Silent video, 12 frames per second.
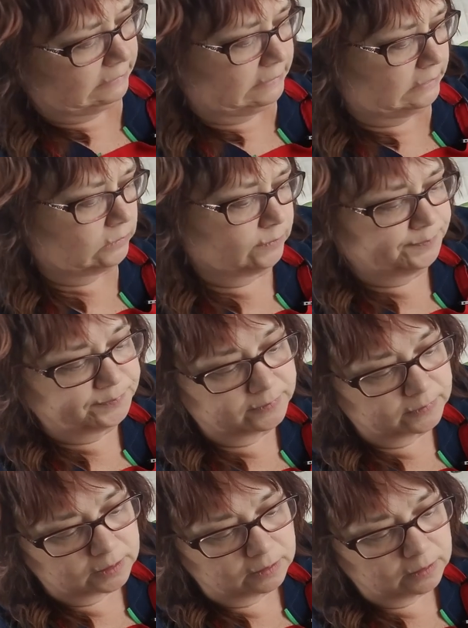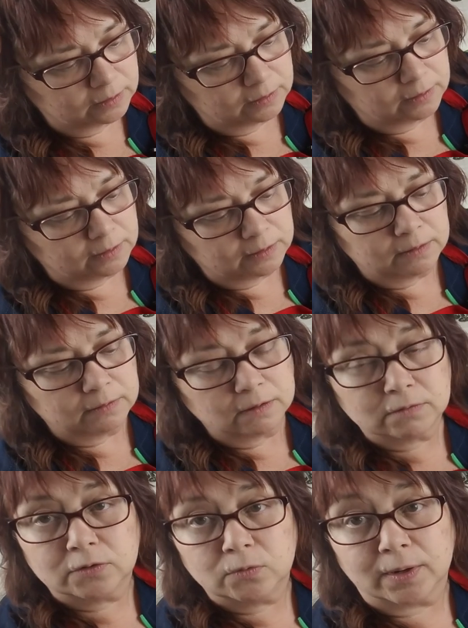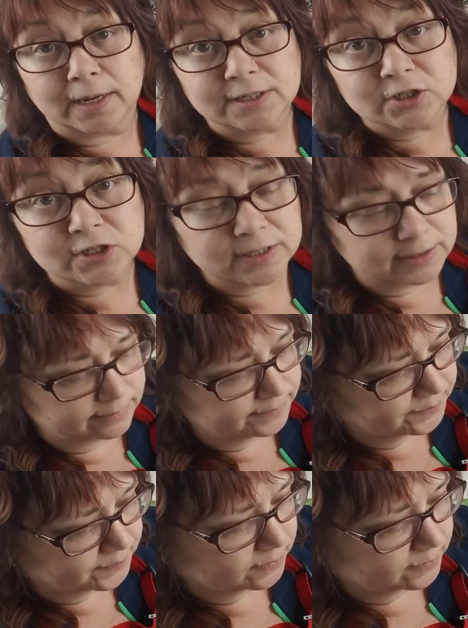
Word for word: So don't do what I just did.